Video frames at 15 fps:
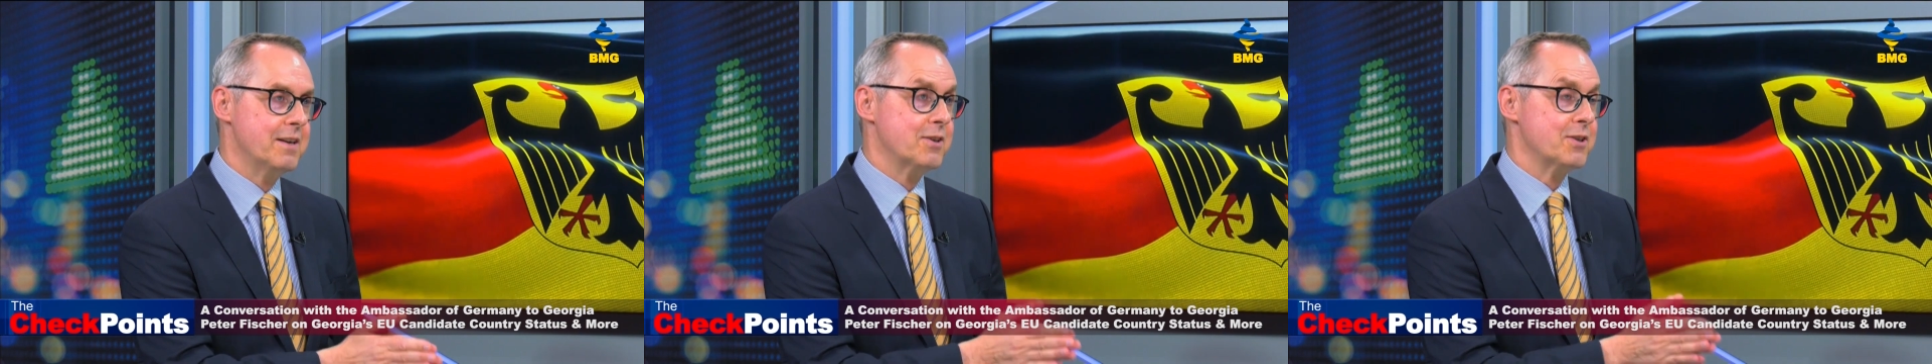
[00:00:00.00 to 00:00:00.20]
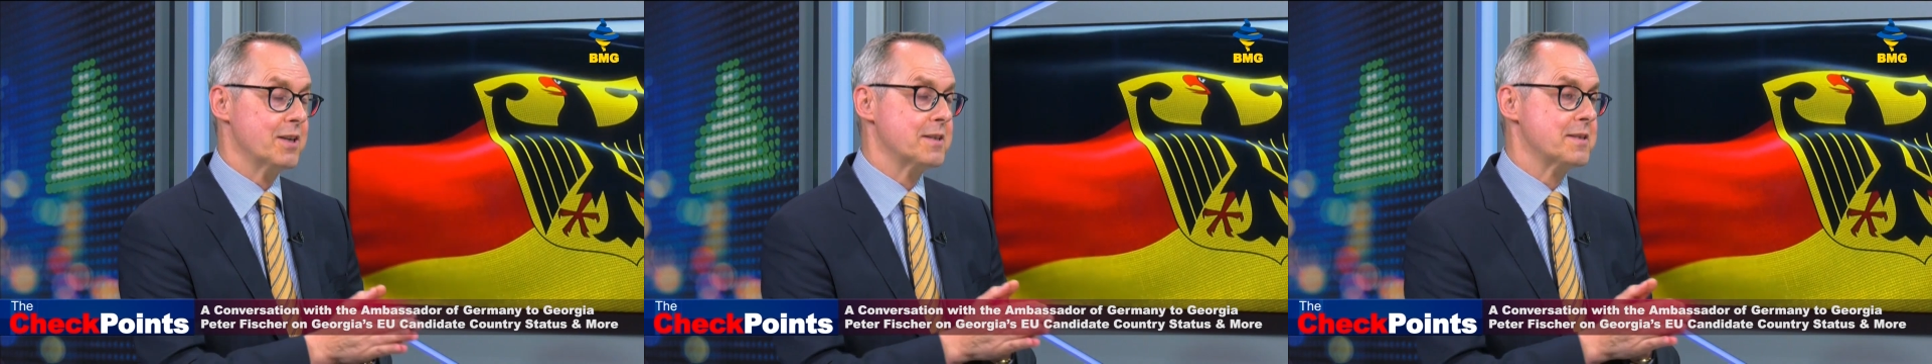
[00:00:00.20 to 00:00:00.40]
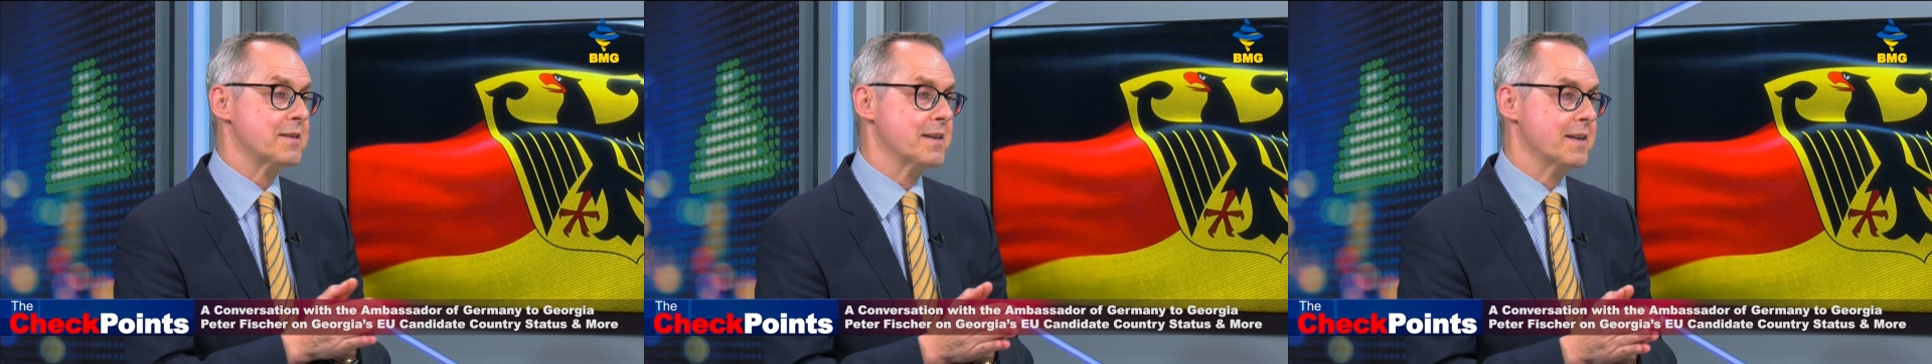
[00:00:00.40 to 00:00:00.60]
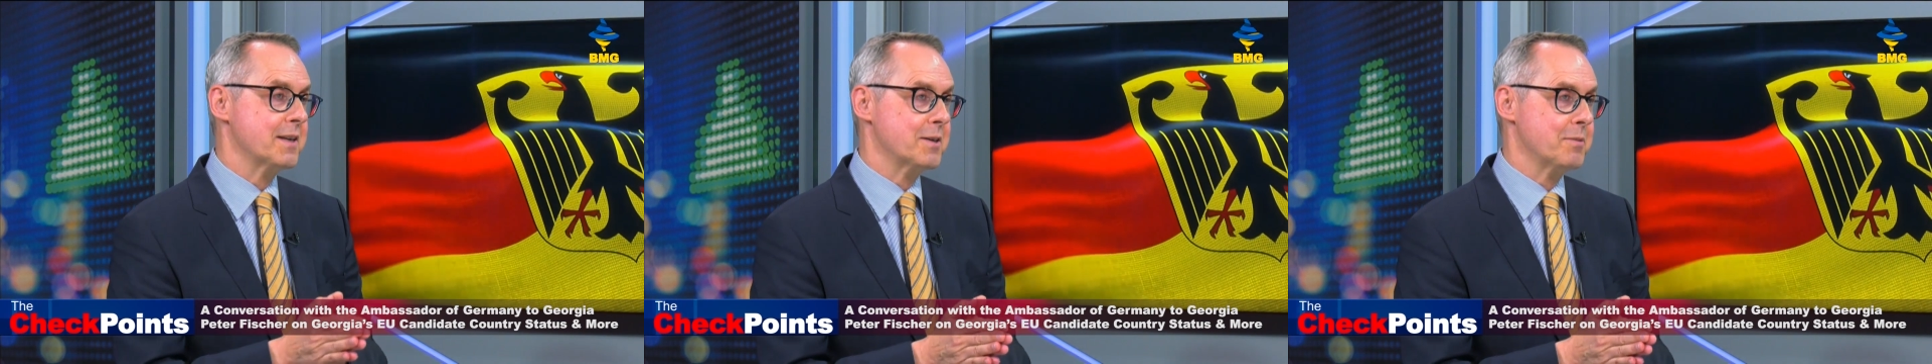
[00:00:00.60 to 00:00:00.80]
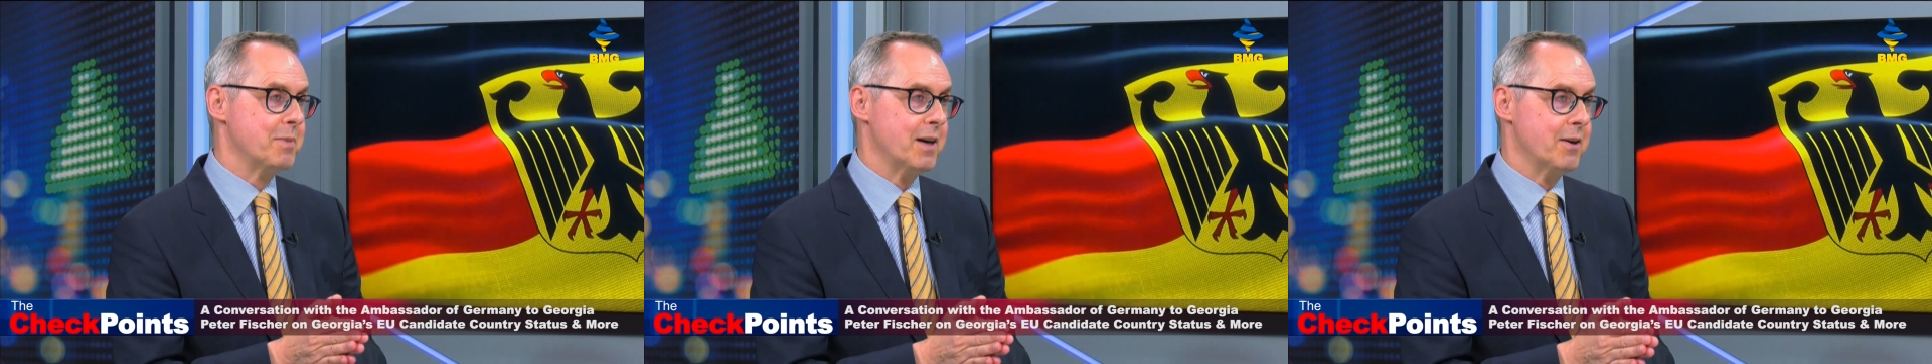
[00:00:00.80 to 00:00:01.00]
just
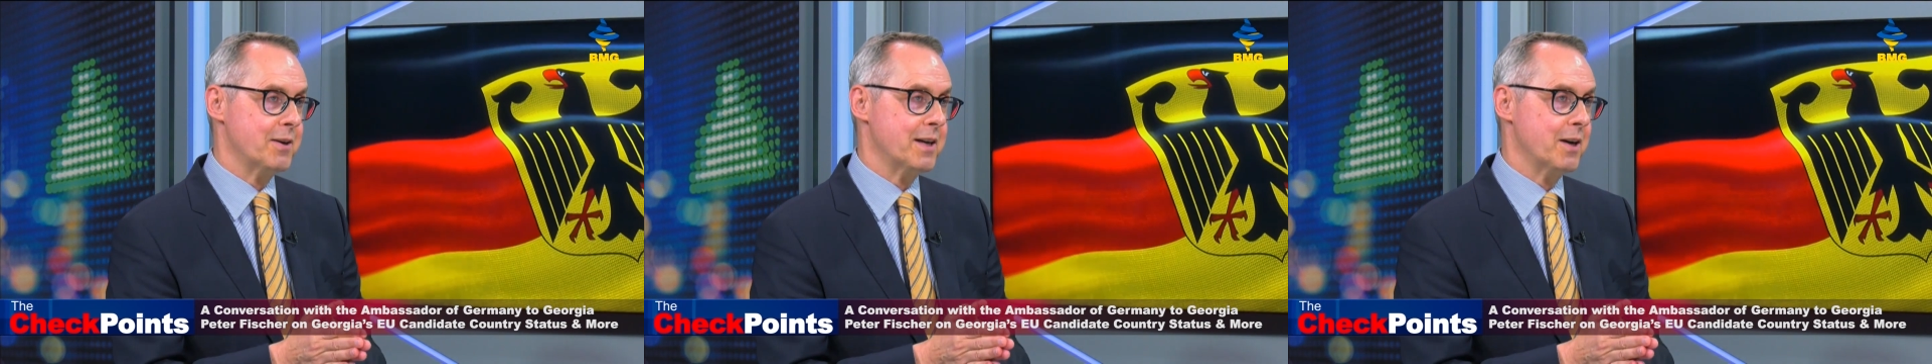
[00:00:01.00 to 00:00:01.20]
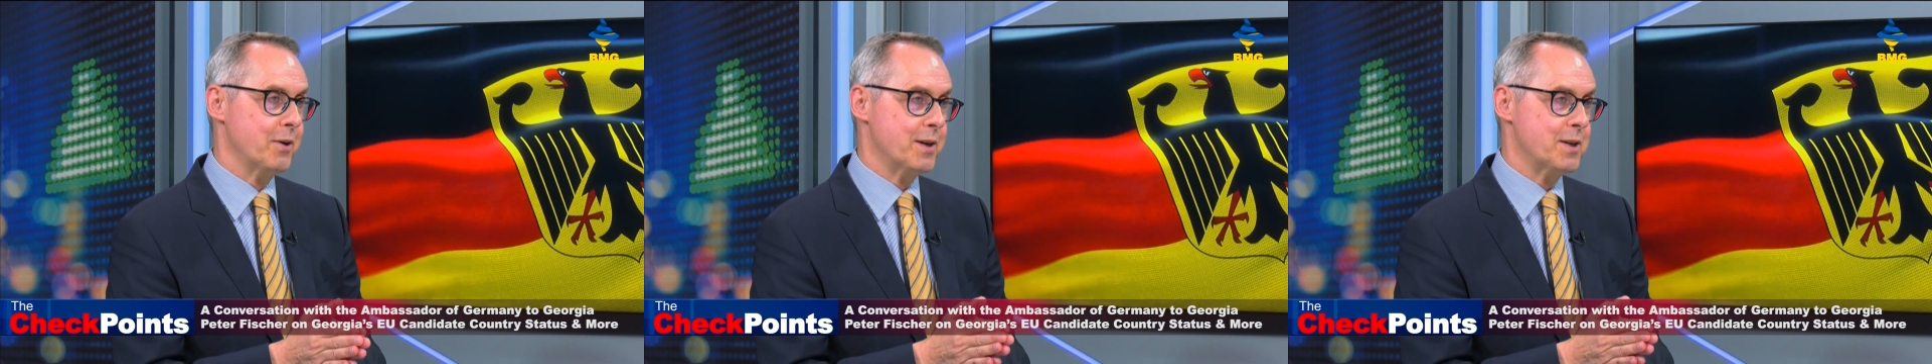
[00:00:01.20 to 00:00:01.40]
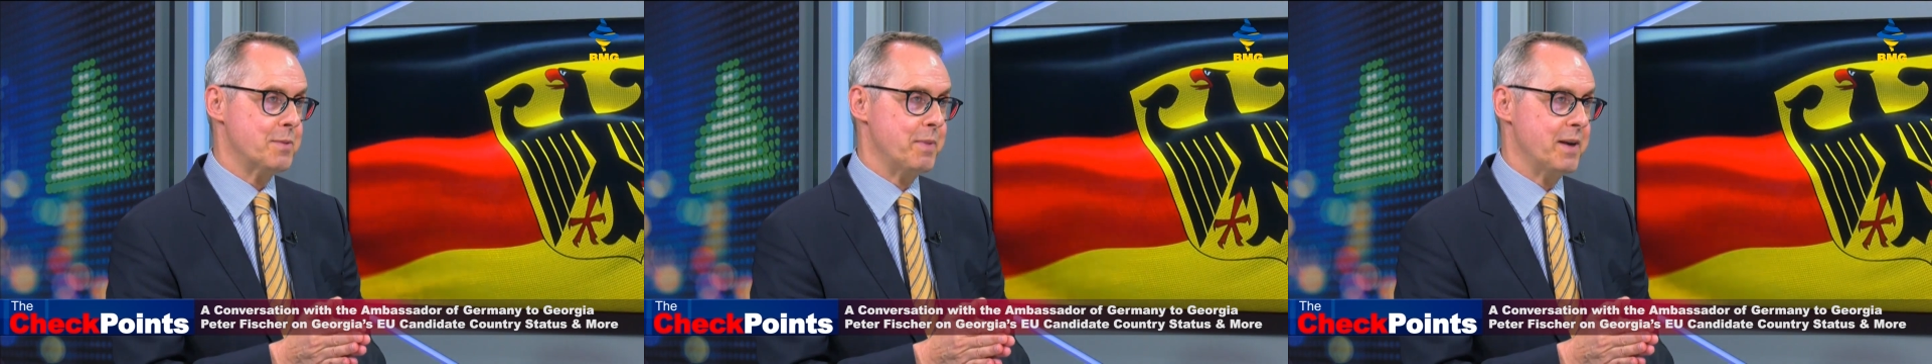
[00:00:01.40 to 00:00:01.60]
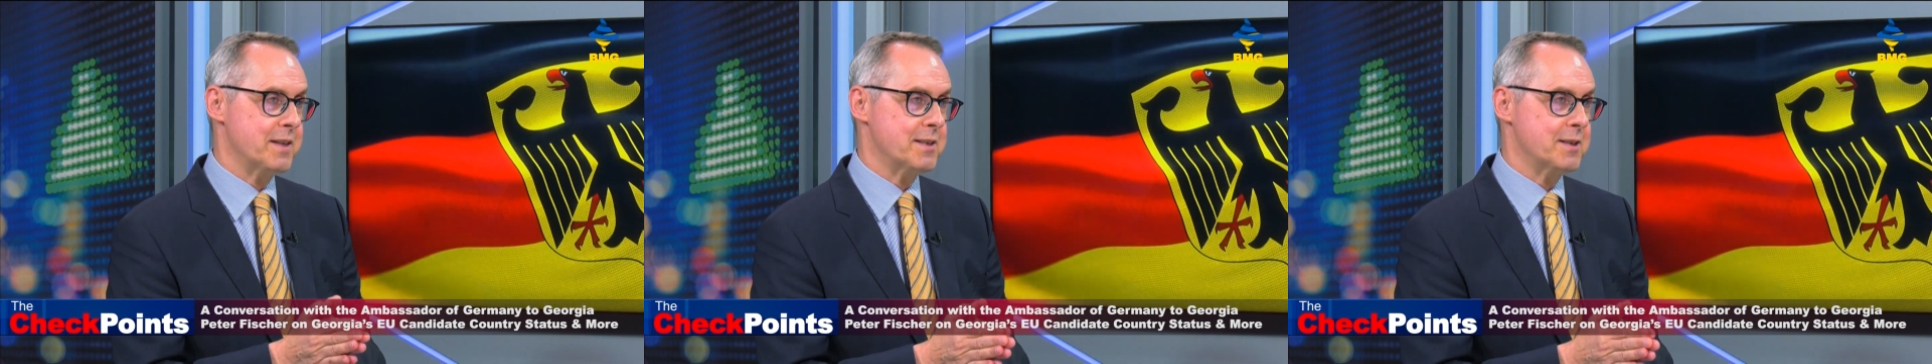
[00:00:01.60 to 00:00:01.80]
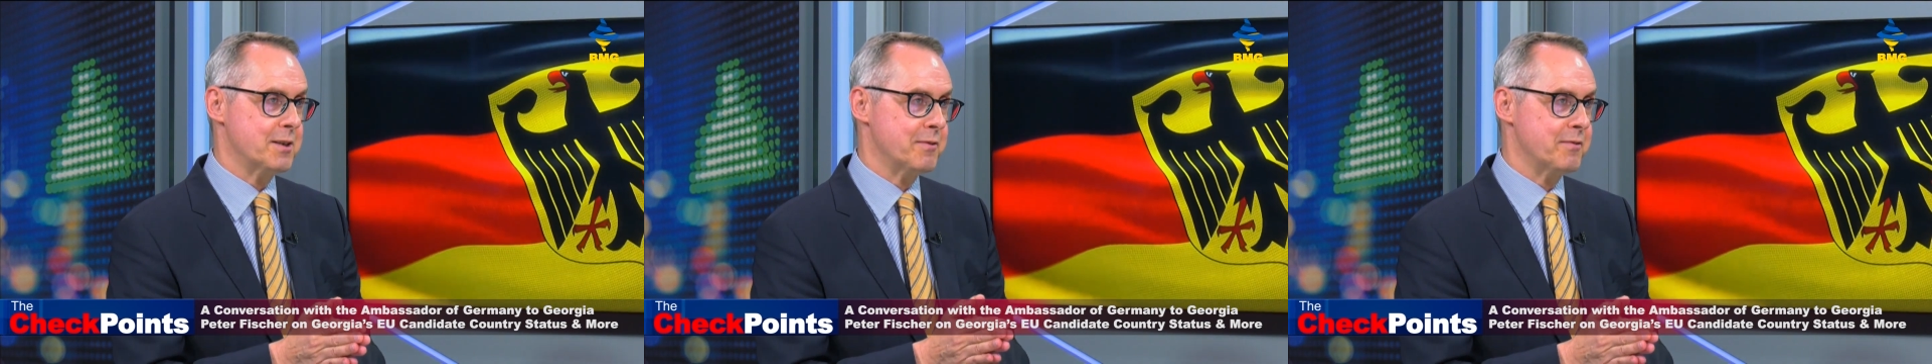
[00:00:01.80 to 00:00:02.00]
think about how
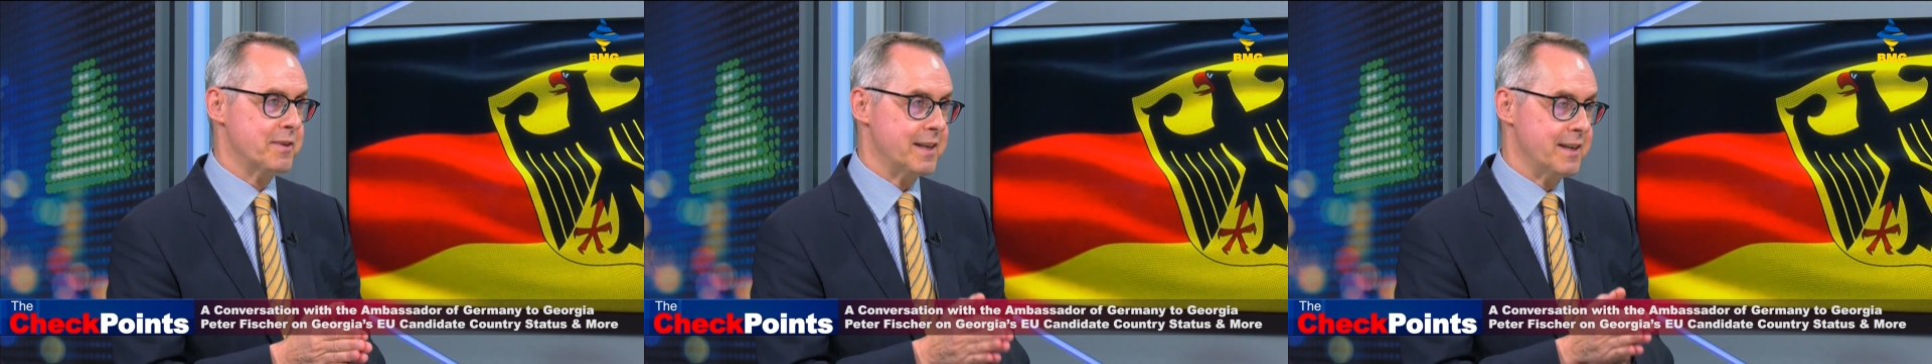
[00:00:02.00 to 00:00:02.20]
expensive